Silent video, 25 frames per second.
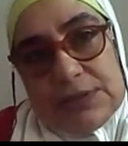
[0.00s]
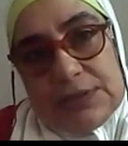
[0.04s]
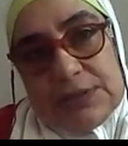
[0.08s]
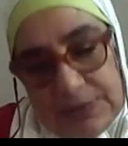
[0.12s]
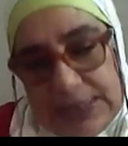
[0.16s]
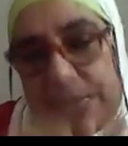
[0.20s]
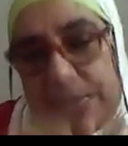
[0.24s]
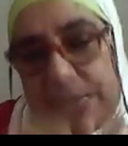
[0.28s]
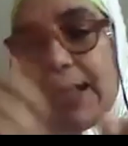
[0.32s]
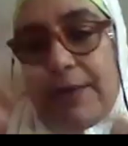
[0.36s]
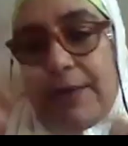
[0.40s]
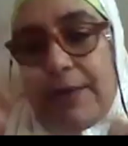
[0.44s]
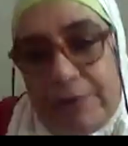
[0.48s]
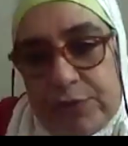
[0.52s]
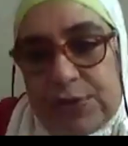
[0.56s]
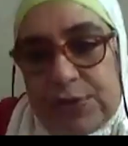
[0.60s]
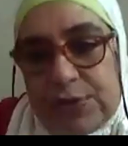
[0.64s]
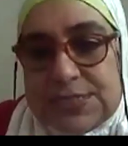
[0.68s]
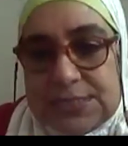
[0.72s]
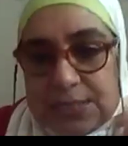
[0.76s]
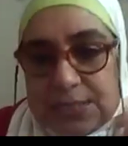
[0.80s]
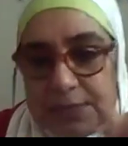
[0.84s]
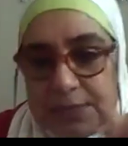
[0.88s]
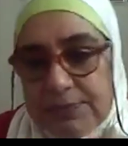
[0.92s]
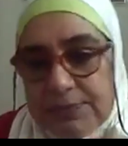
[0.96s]
Yeah, for
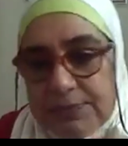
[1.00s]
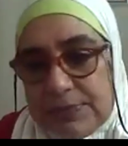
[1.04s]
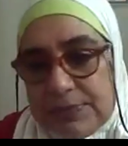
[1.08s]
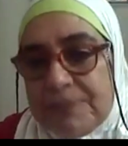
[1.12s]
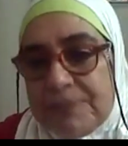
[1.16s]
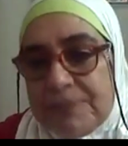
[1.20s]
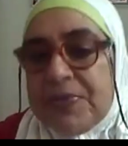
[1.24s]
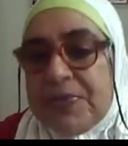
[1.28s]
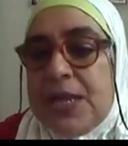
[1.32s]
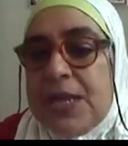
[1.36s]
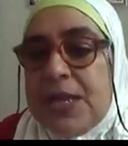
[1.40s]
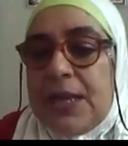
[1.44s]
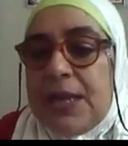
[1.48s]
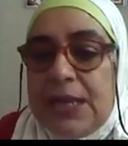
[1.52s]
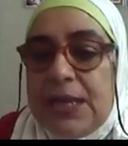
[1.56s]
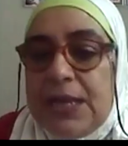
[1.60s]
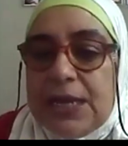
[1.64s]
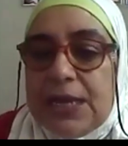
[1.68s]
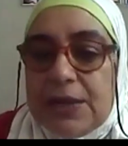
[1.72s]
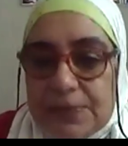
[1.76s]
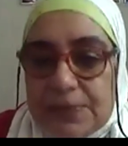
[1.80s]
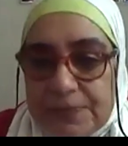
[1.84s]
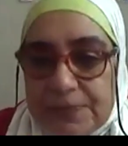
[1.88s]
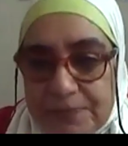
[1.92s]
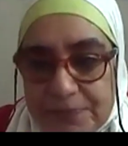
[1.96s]
example,
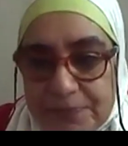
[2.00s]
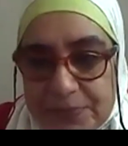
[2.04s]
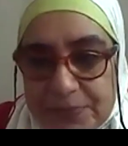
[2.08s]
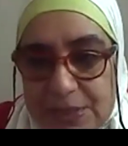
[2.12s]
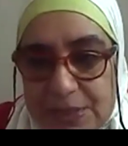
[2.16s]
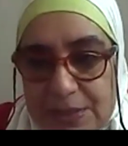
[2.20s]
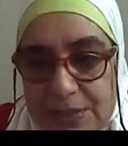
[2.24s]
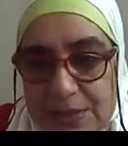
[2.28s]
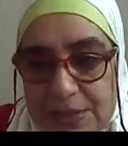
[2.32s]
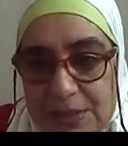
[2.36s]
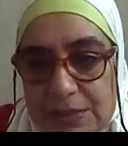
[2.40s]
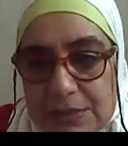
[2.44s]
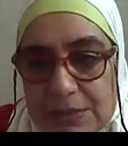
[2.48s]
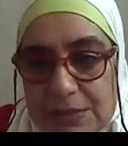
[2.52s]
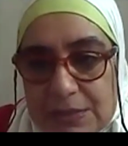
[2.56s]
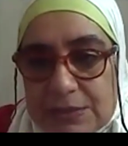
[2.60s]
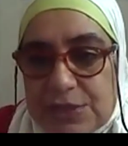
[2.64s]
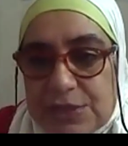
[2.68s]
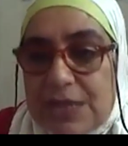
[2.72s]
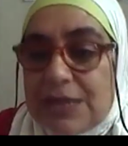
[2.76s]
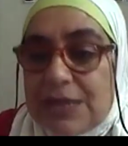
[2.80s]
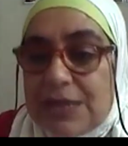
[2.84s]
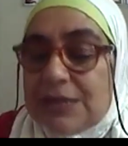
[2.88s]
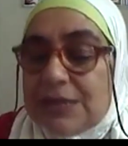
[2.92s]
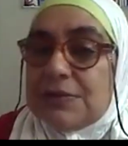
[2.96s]
here,
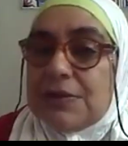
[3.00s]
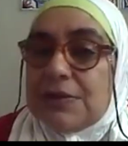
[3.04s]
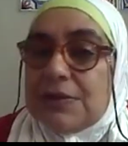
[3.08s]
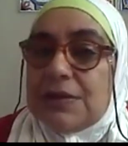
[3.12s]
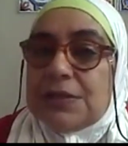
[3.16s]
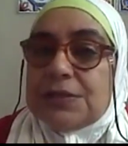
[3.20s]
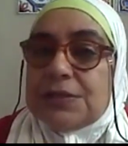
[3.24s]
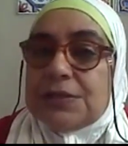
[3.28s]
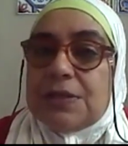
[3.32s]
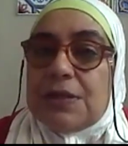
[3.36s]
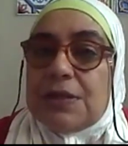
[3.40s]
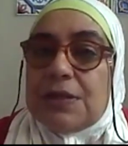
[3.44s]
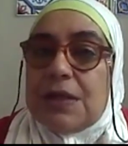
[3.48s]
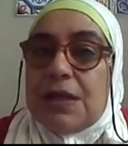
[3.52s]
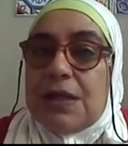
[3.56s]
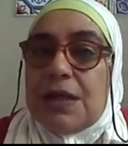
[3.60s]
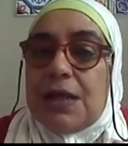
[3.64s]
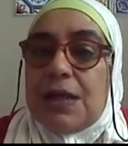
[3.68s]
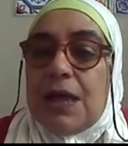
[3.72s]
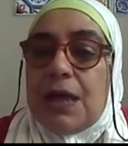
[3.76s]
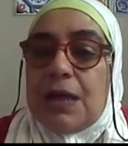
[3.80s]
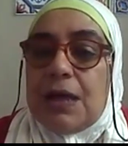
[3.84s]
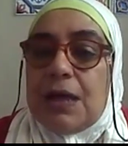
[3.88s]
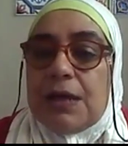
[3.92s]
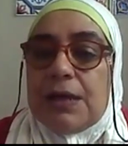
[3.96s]

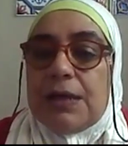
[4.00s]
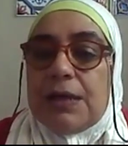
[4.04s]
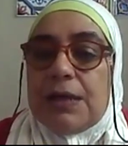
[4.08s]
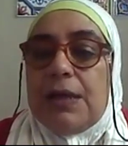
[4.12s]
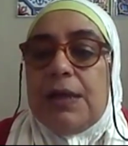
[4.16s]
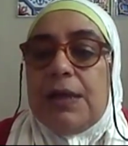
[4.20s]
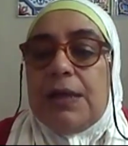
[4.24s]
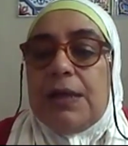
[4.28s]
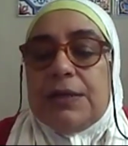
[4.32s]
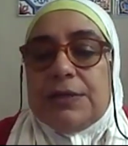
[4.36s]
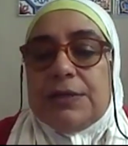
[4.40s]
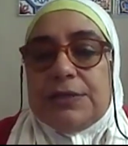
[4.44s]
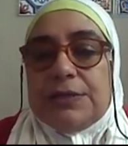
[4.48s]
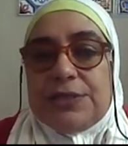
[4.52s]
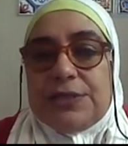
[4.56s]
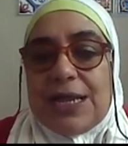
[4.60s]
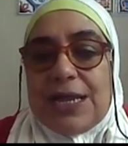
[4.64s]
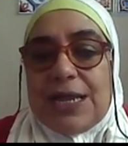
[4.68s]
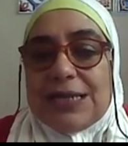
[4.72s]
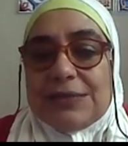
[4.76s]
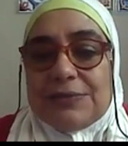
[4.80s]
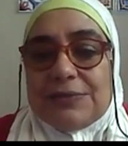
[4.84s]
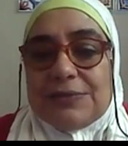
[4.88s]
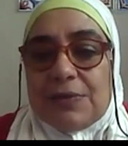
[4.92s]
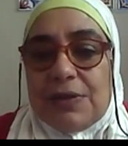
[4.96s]
shatoto,
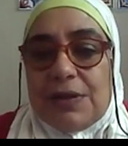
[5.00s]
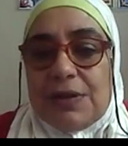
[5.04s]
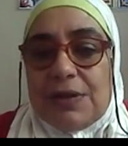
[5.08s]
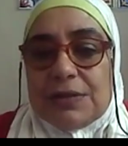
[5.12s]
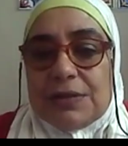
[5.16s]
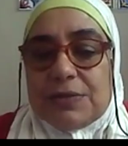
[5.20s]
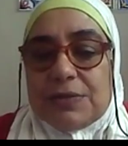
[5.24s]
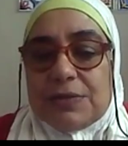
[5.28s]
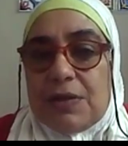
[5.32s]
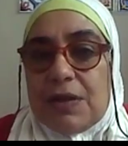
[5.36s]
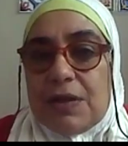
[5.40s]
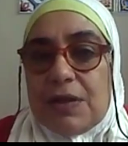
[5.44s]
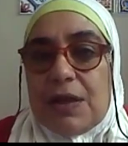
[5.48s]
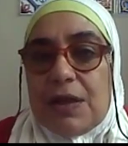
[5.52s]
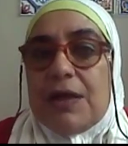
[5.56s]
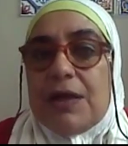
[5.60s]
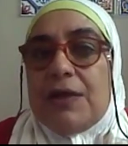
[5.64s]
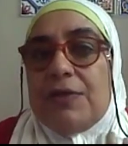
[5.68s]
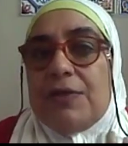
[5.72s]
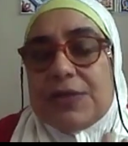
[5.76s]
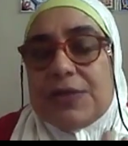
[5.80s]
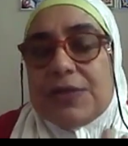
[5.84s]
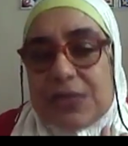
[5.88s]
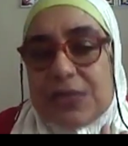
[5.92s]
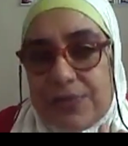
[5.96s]
shatoto.
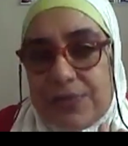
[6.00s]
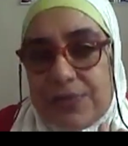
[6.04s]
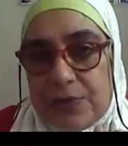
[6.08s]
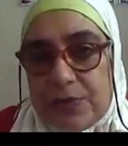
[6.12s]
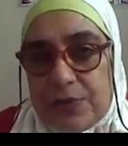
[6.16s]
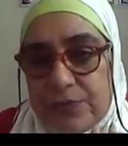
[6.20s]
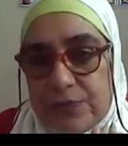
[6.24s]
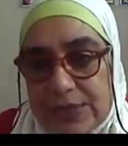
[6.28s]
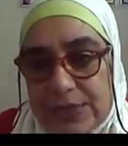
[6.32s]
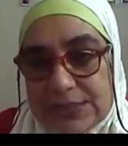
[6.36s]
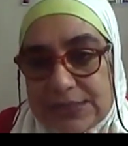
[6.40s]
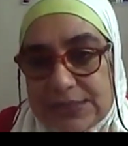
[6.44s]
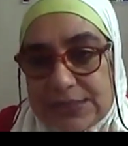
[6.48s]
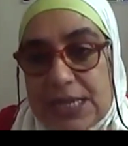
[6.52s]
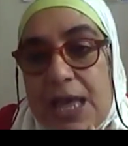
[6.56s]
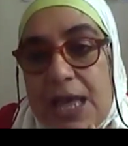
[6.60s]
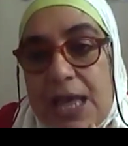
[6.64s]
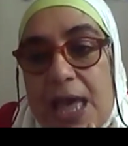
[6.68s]
This is the correct.